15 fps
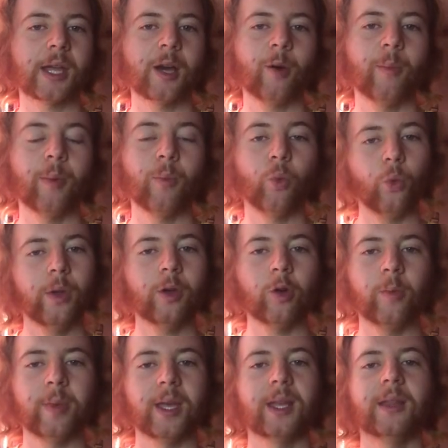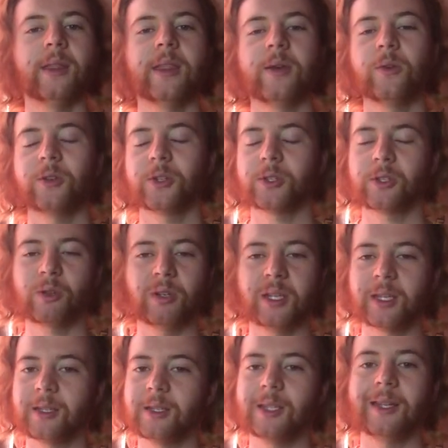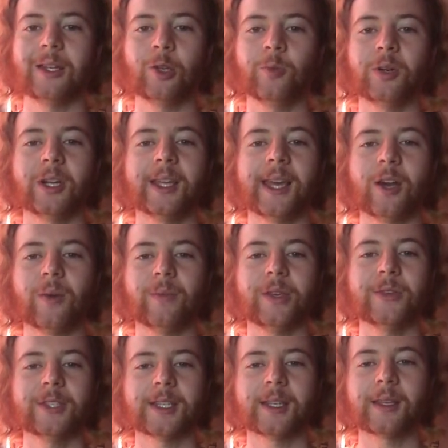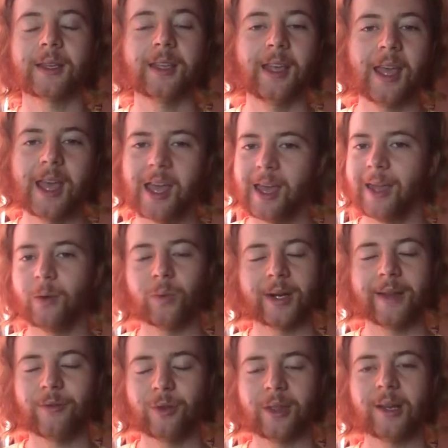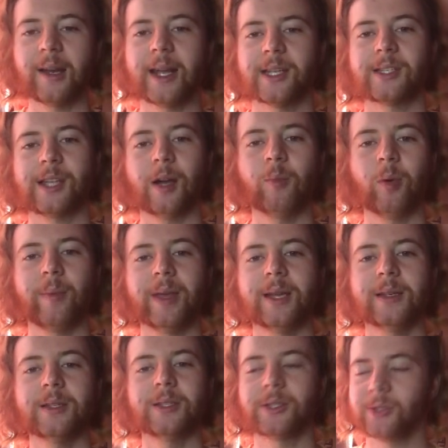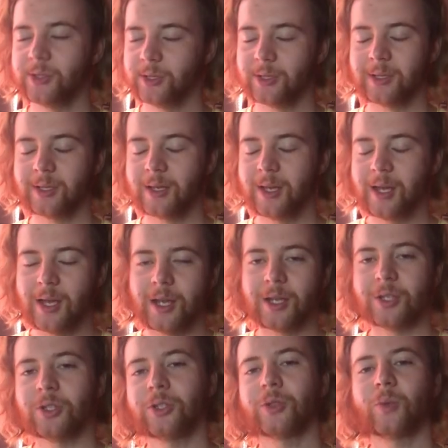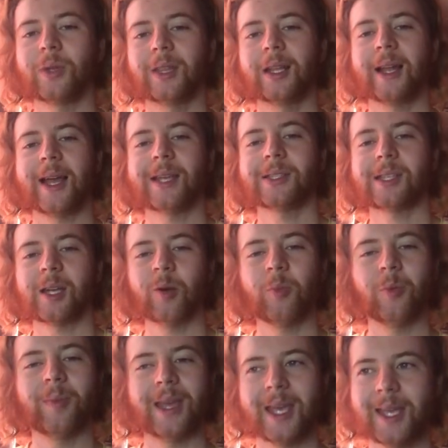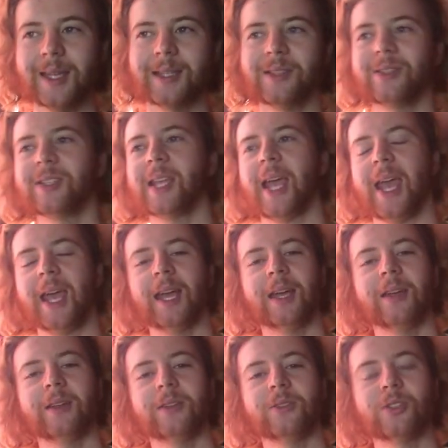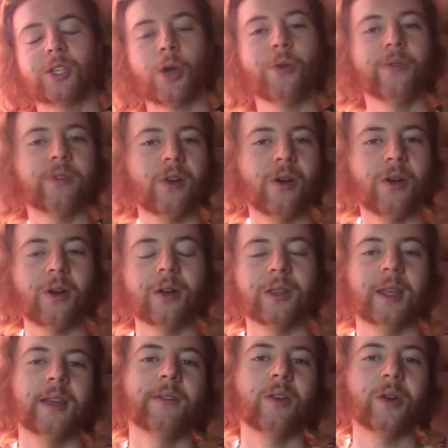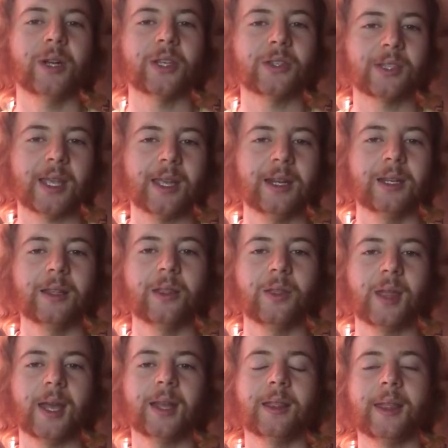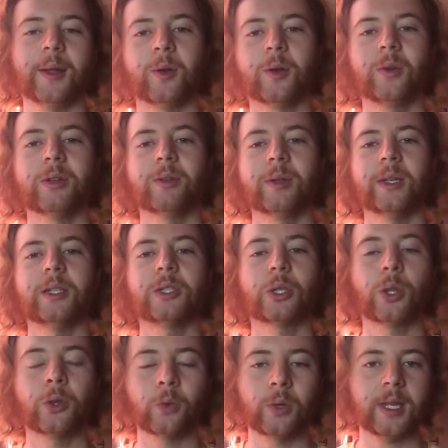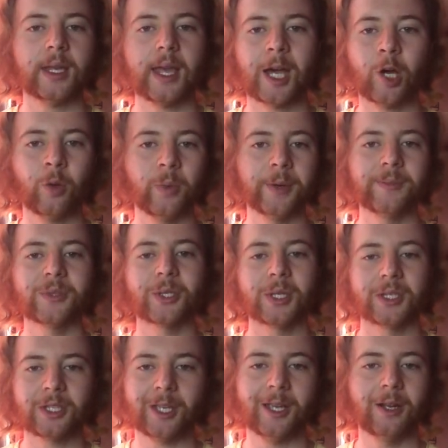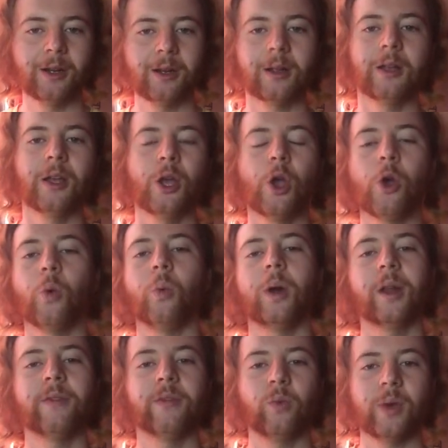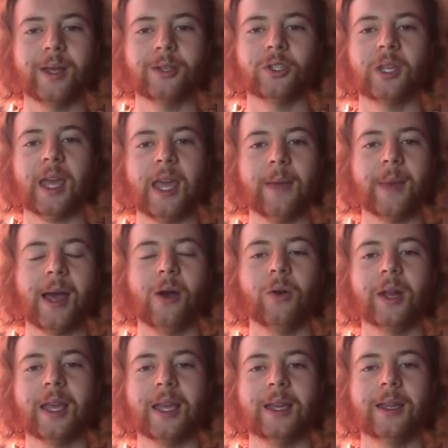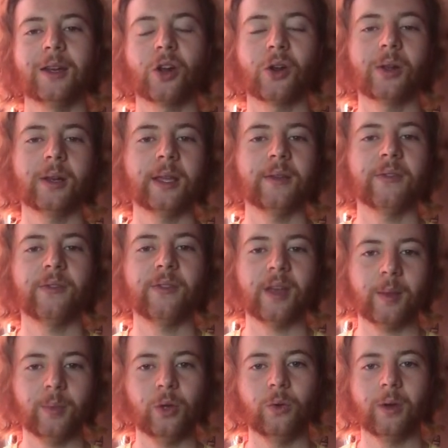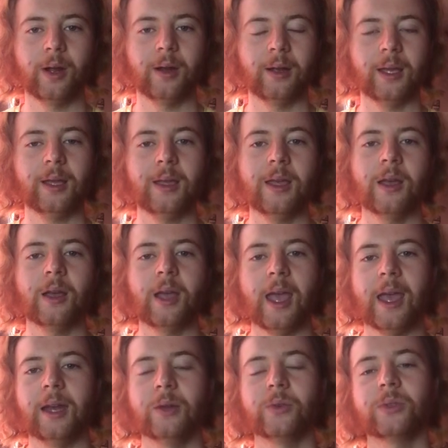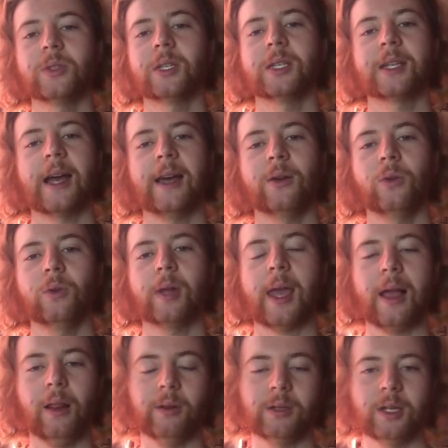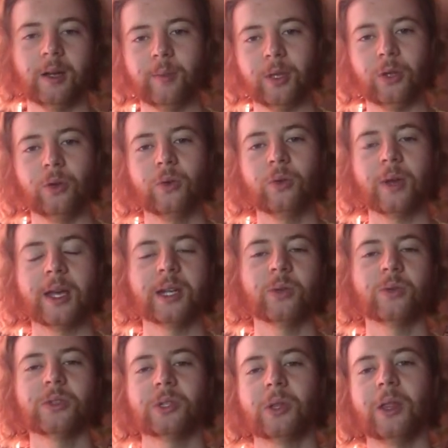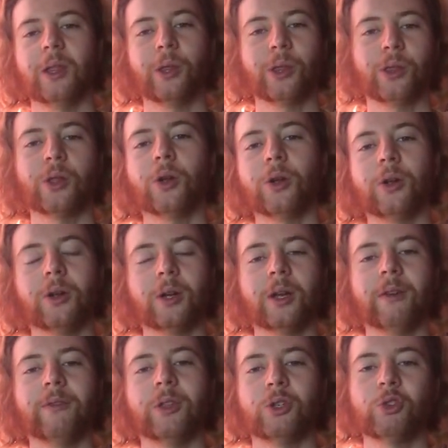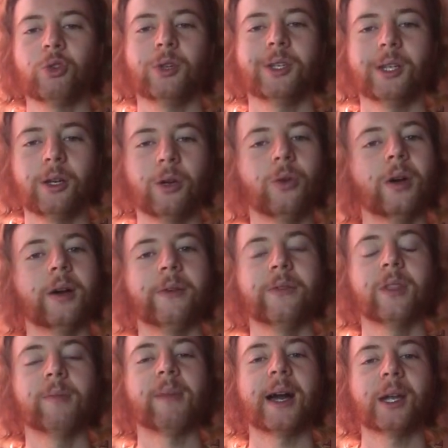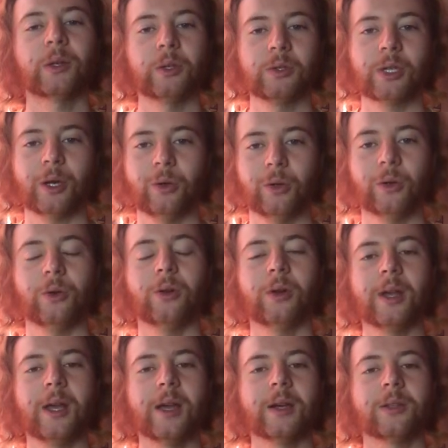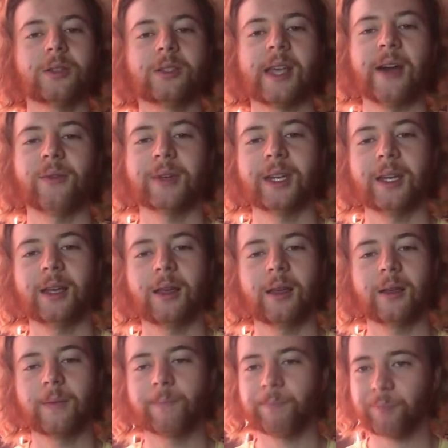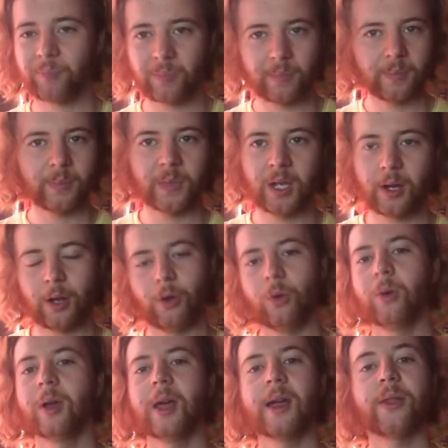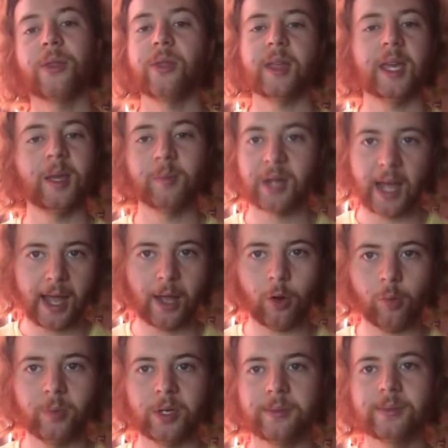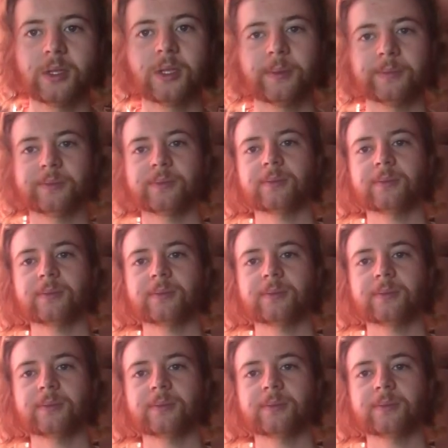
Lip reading: album will be. They were just going to continue putting out music, and whenever the last album is just when the last album is. And so far, they have already stated that they are going to release 3 albums this year, one of which came out in early February, and it was entitled LW, and it was the third of the trio of the microtonal sounding, themed albums.